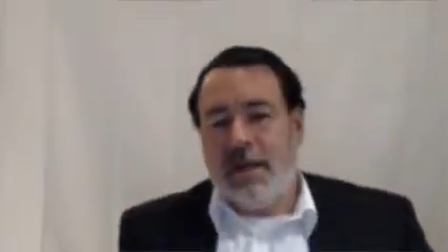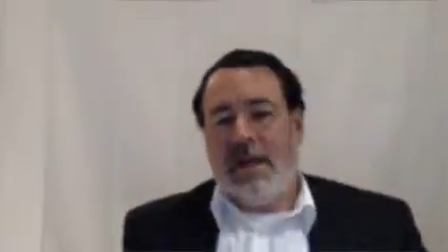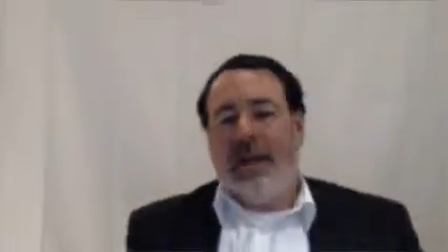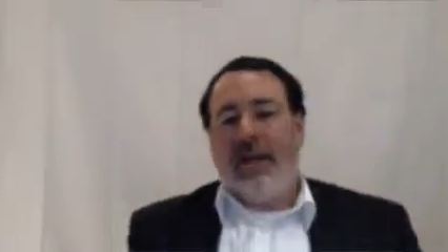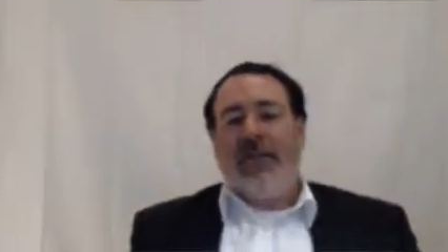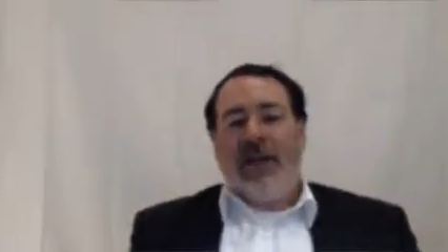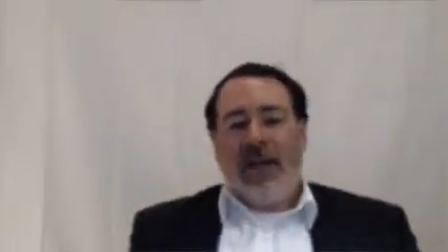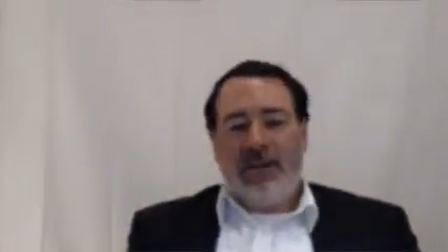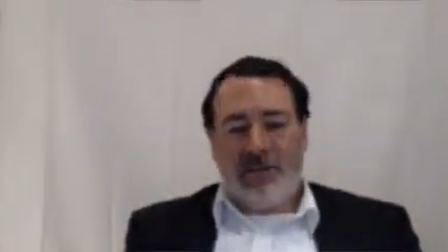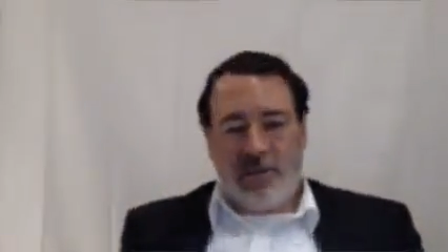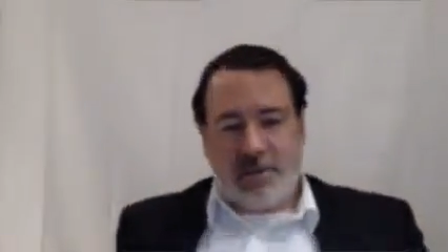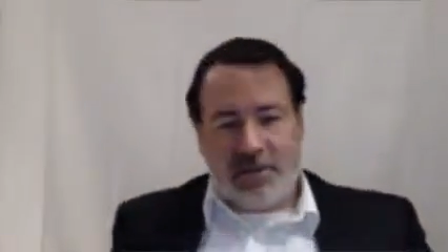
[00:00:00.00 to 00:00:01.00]
And
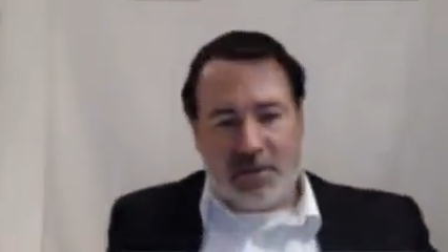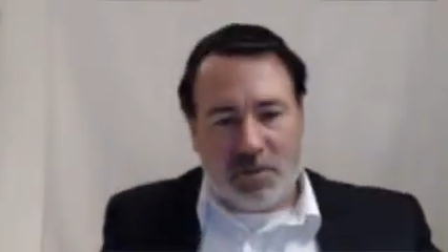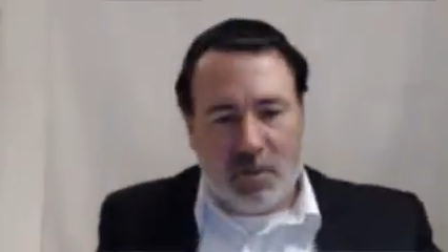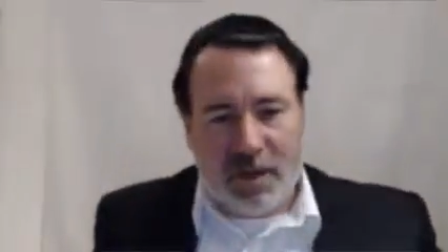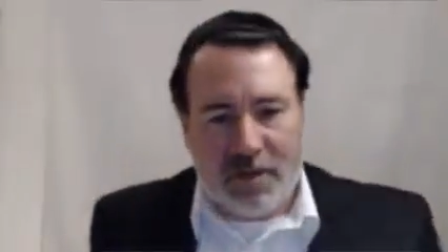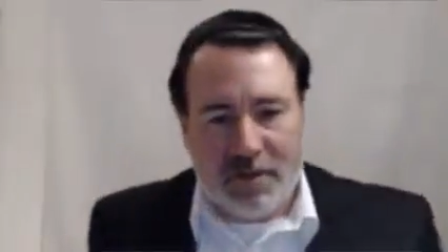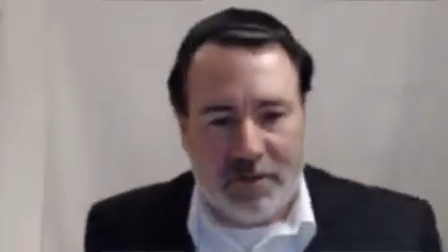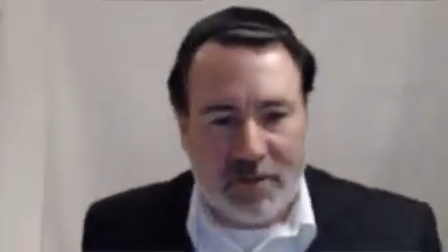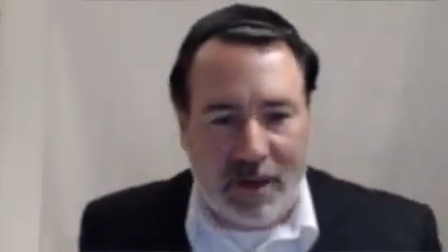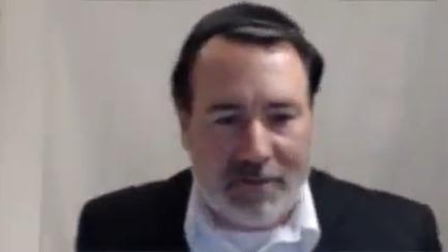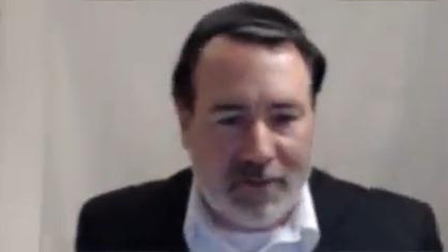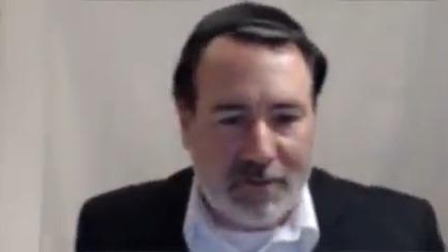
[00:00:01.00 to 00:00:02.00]
so this is where
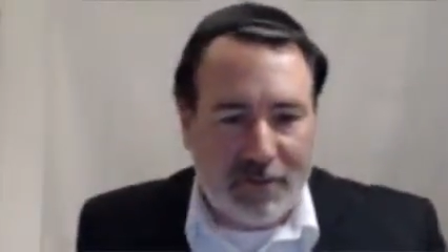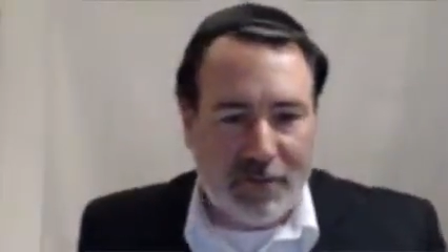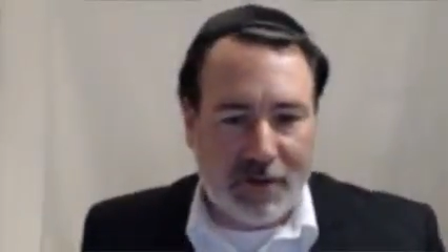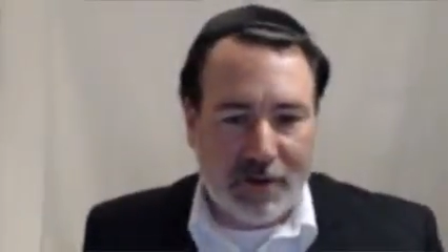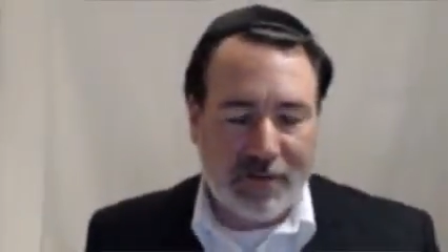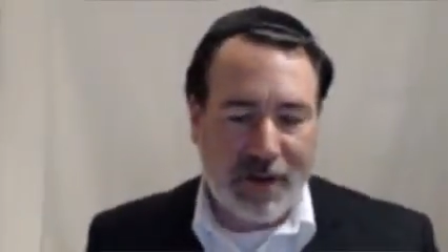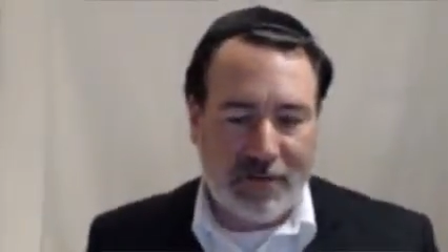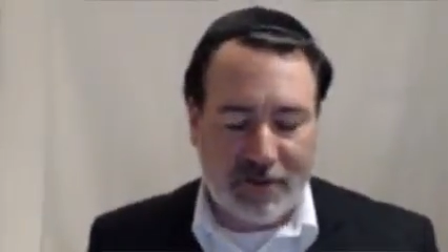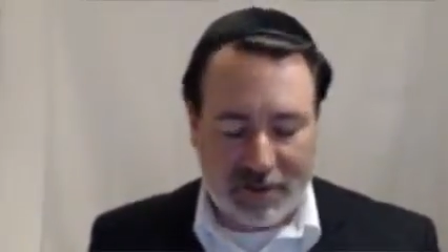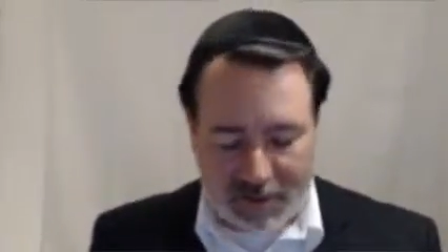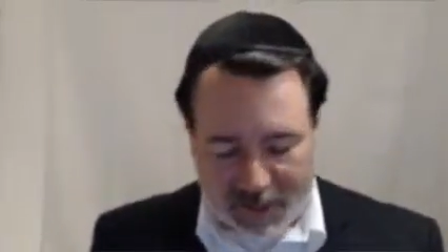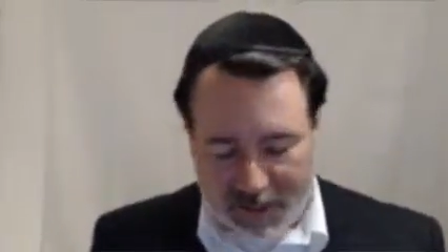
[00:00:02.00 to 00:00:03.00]
having the fear of
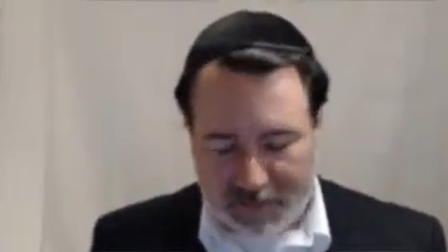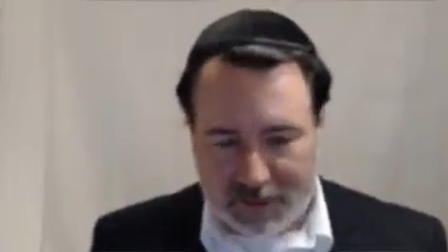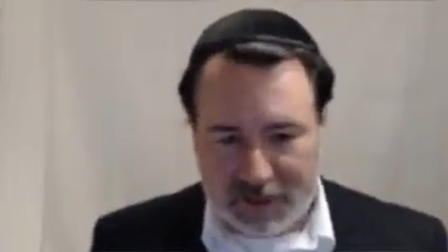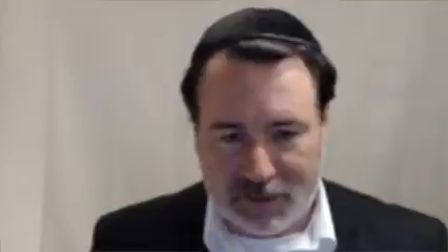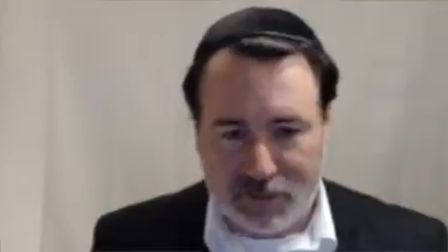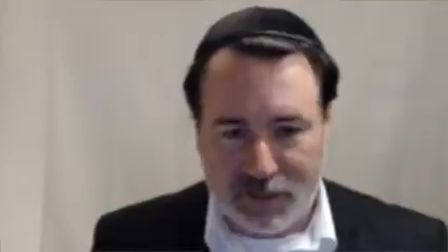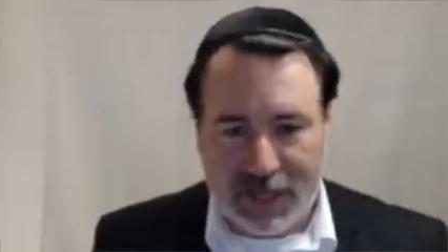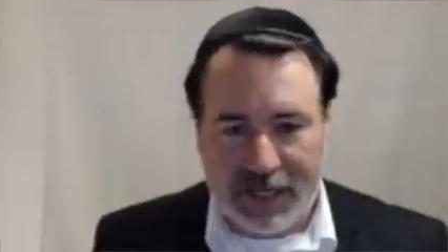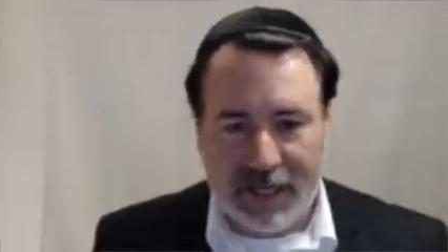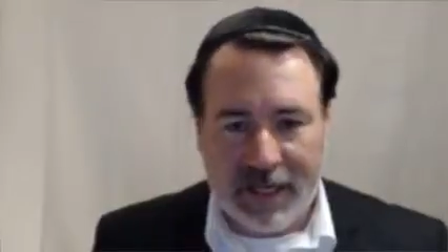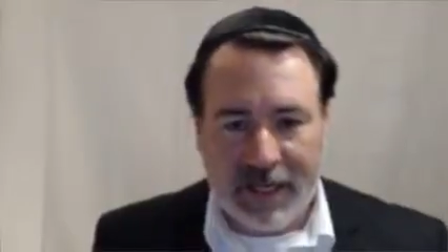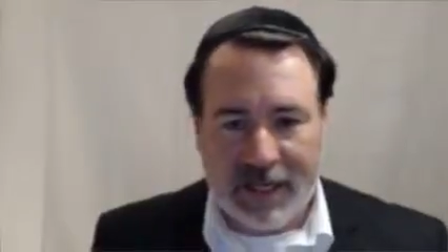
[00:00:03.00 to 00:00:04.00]
heaven comes into
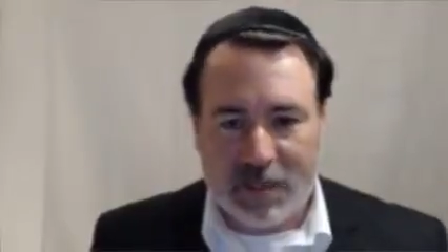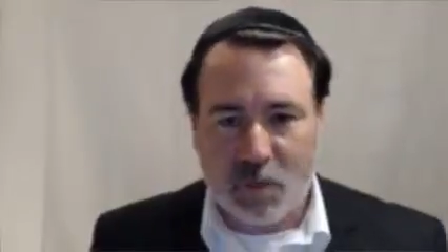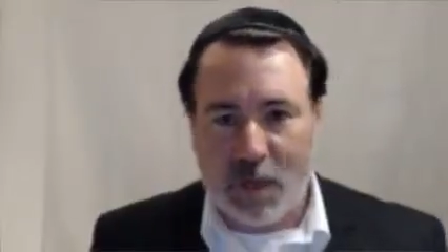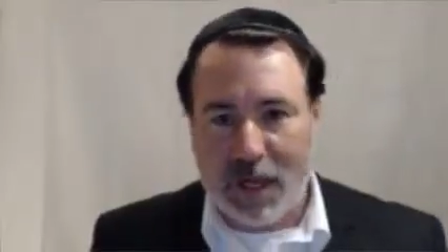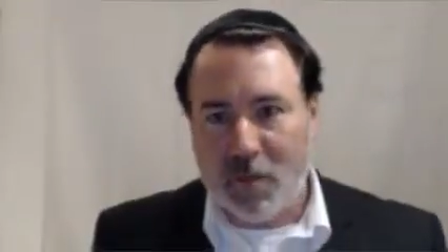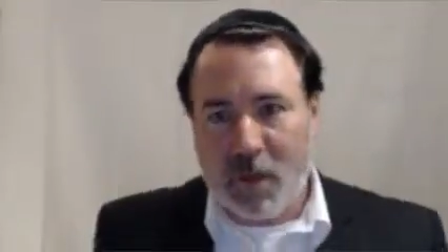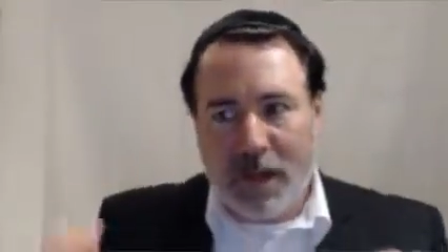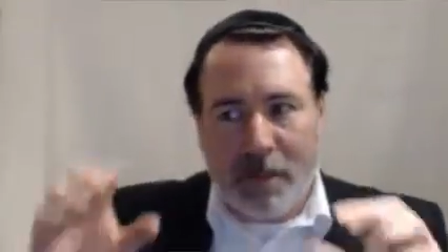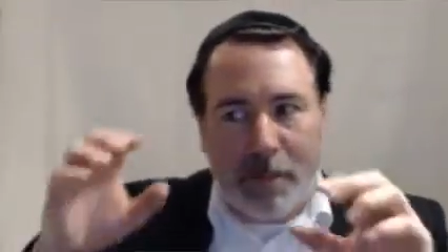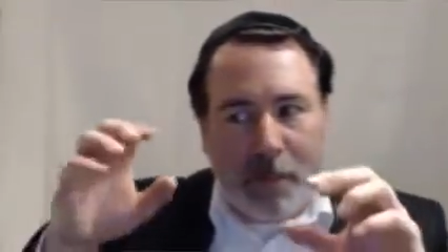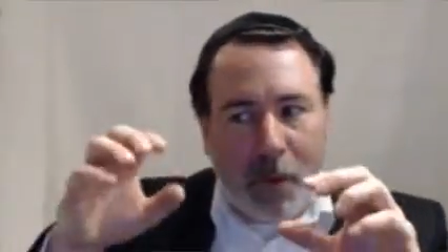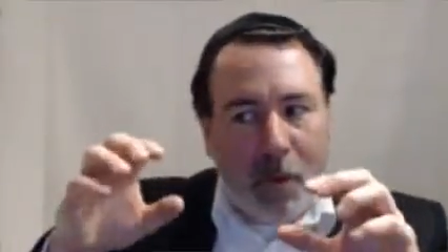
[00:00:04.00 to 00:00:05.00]
play, is when we're
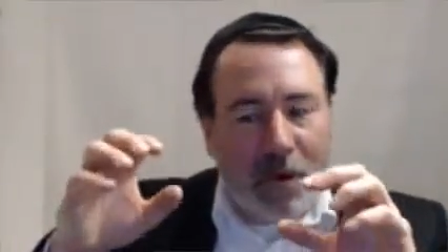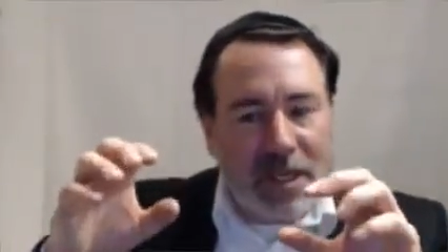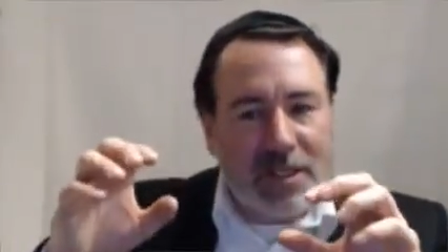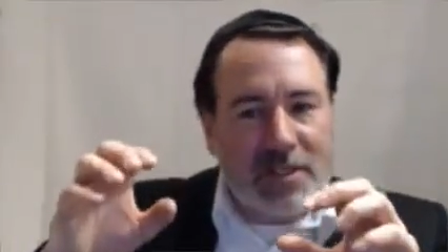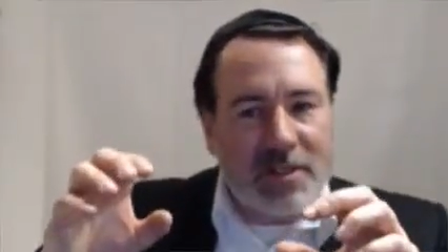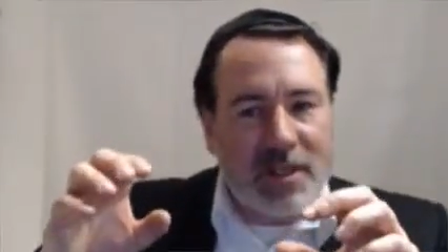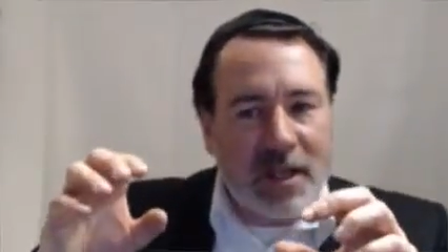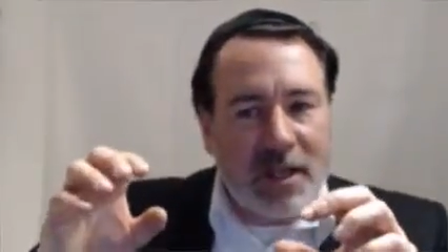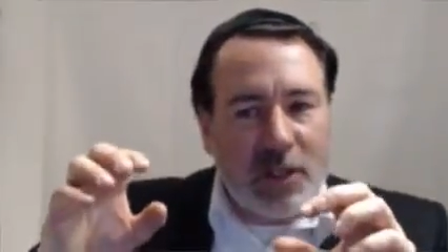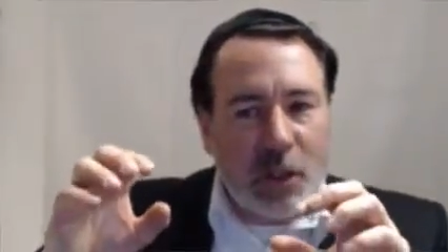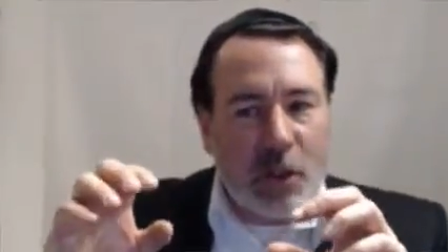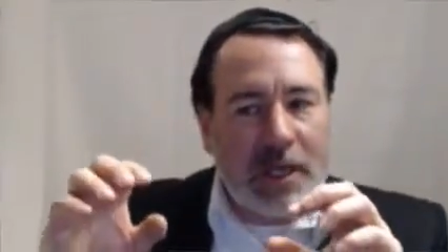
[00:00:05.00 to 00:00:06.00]
poised,
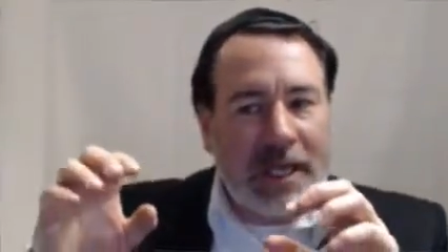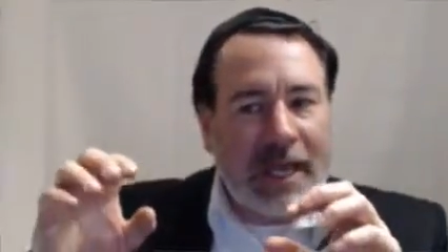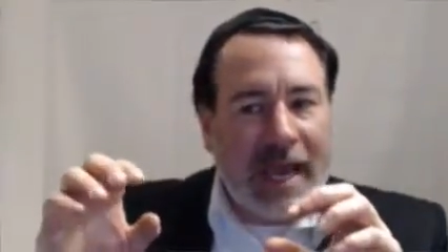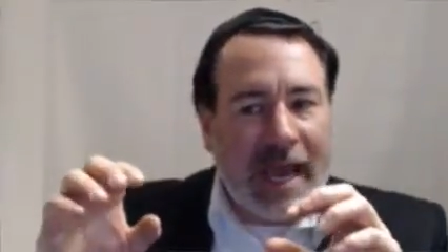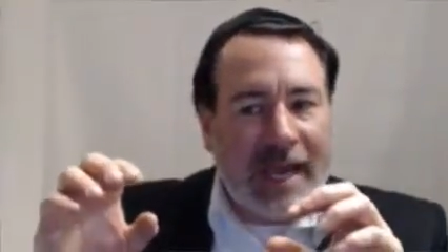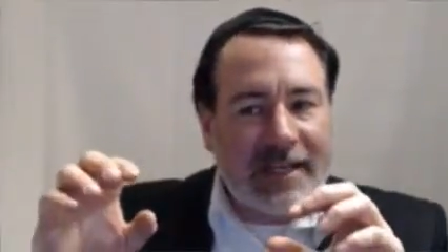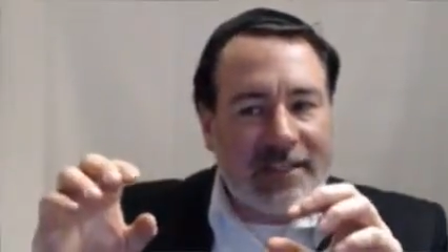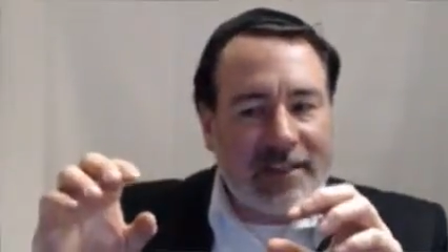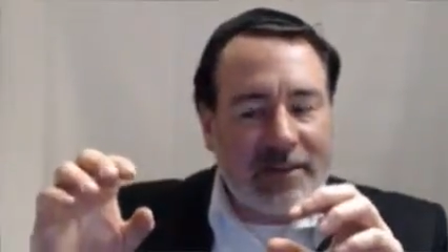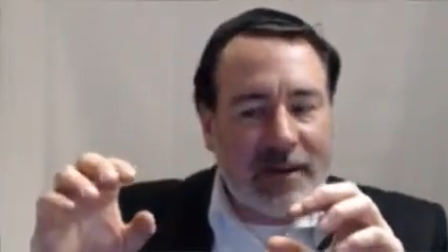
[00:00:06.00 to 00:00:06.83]
looking at